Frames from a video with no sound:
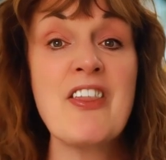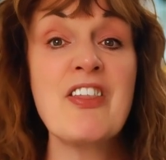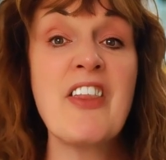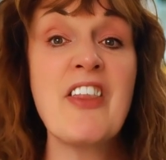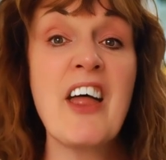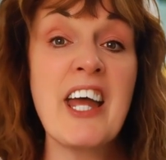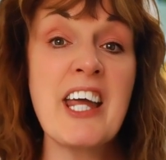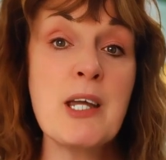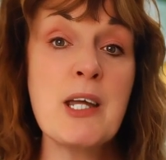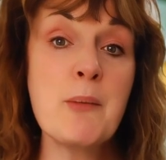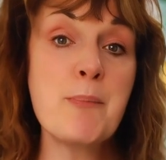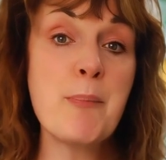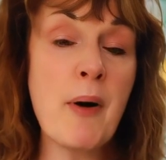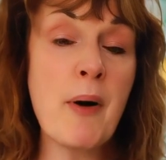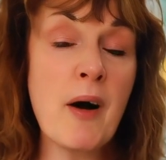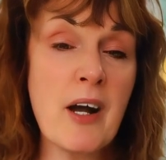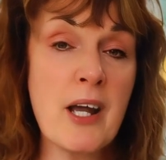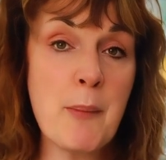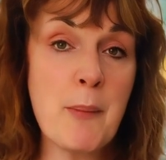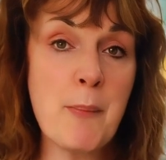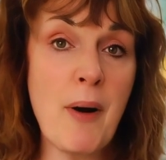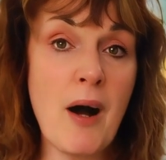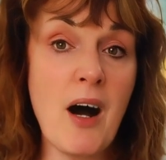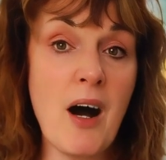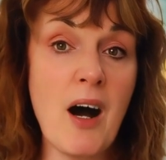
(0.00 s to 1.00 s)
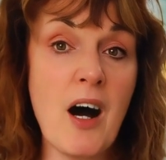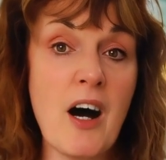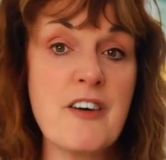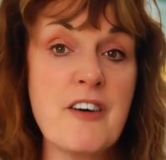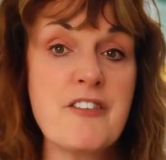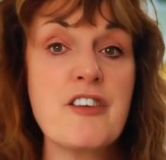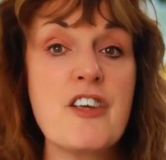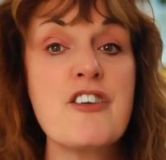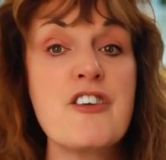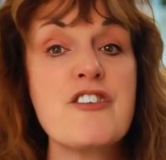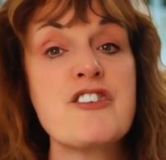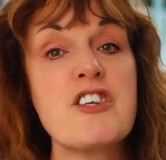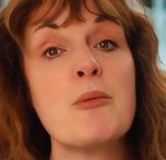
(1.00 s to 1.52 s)
They bypass
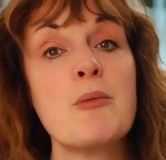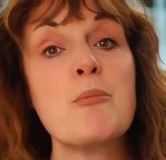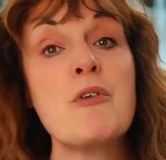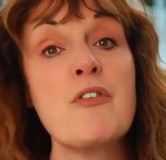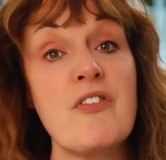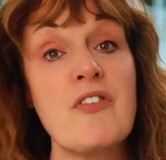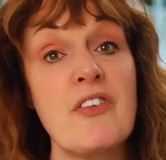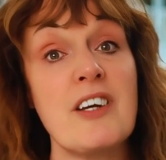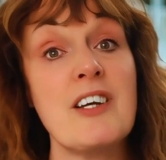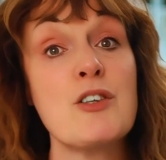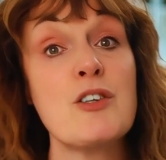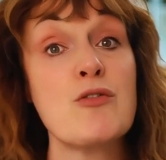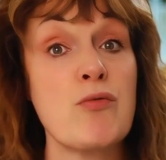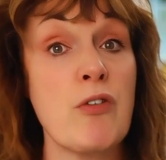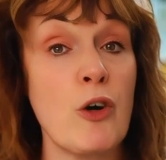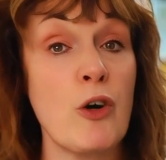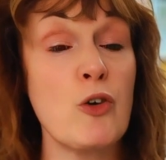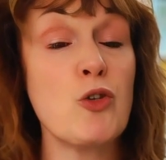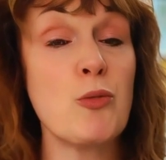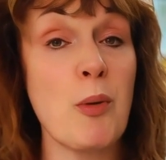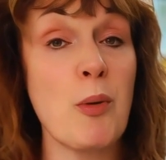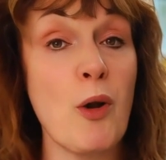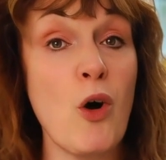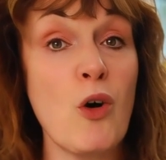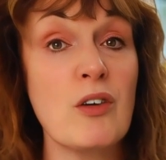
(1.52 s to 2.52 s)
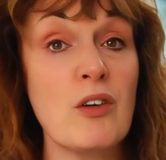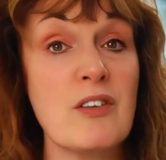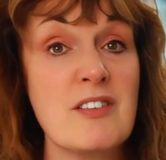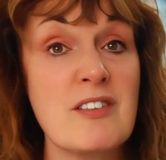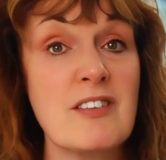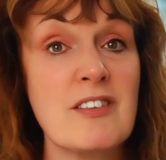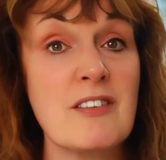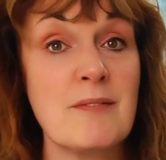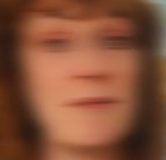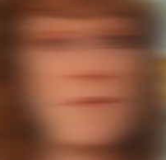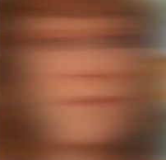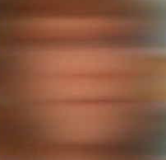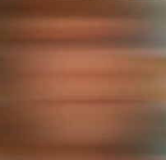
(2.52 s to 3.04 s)
some of these
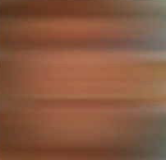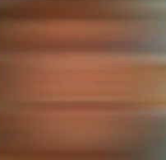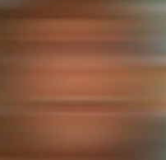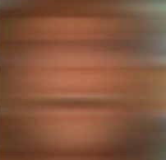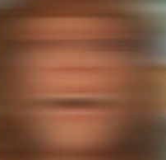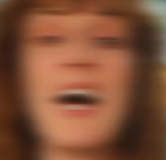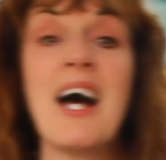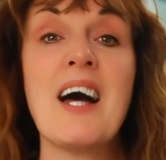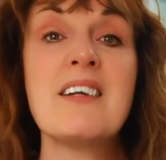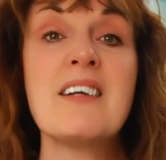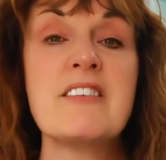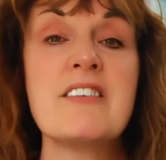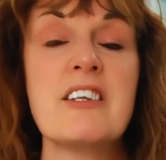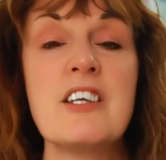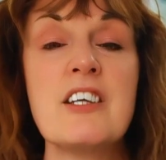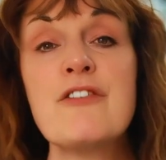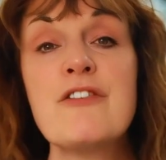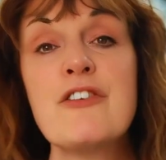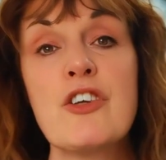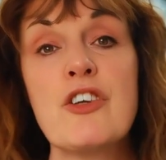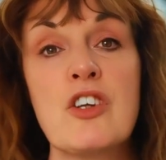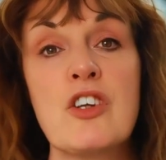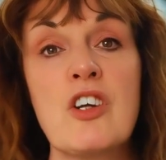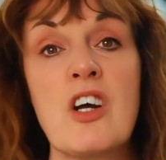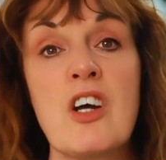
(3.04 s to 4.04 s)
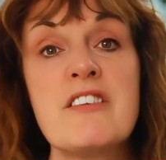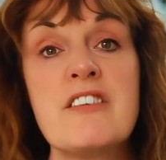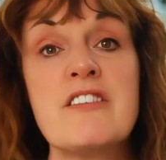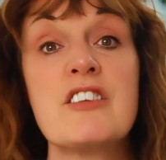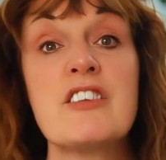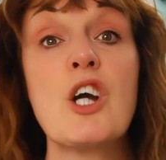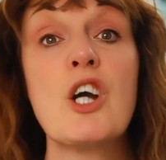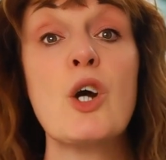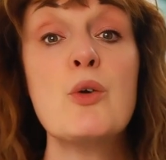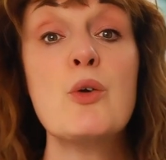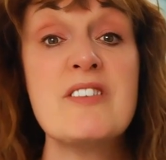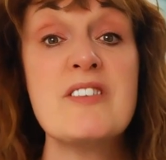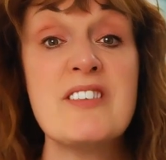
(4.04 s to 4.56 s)
roadblocks. And if you'd like to
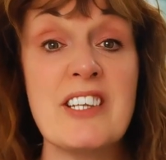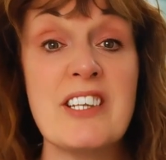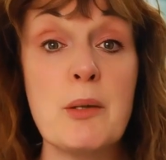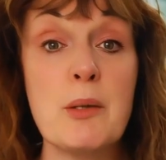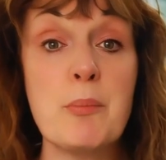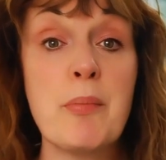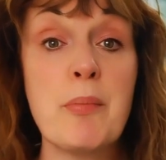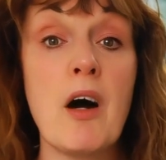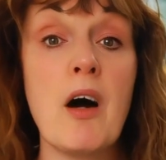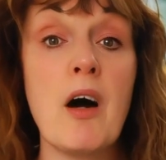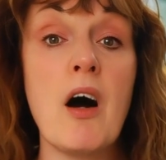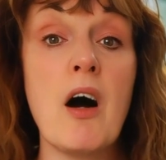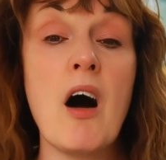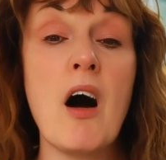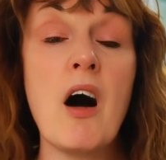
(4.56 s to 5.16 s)
go deeper,